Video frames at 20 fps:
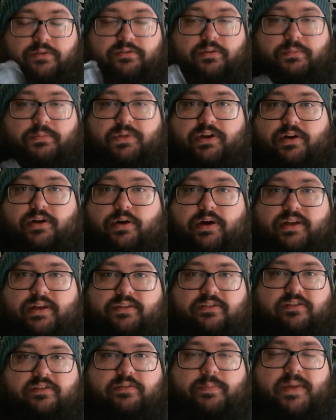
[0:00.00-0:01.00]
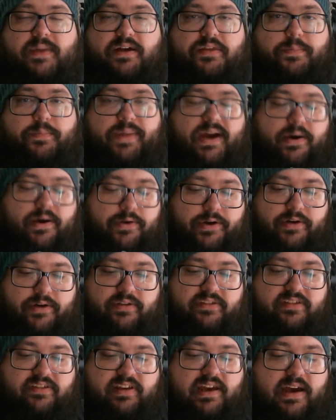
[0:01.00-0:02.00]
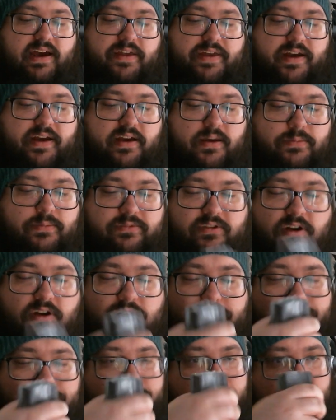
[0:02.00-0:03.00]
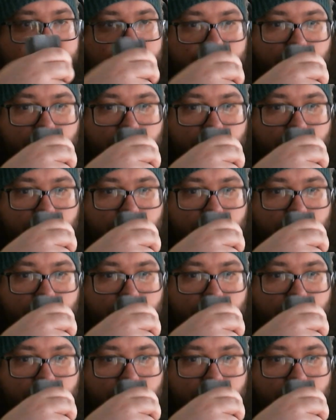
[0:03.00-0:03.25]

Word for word: So I'm going to go ahead and smell the powder and see how that comes off.